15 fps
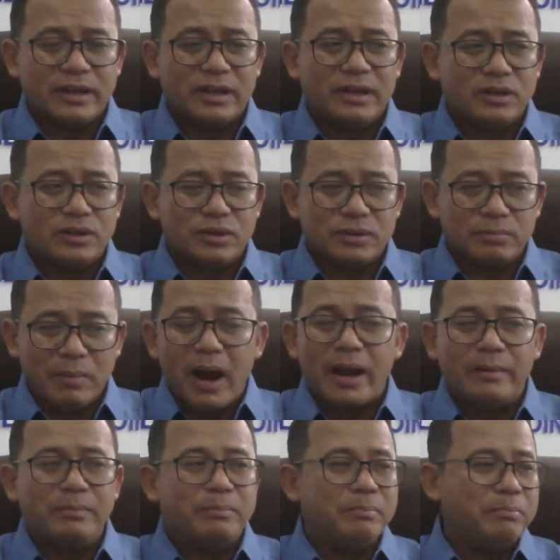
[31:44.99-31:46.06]
and he's
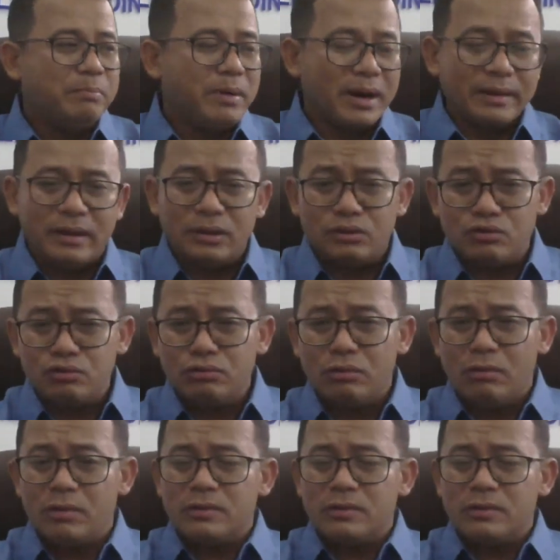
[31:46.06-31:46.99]
my brother too.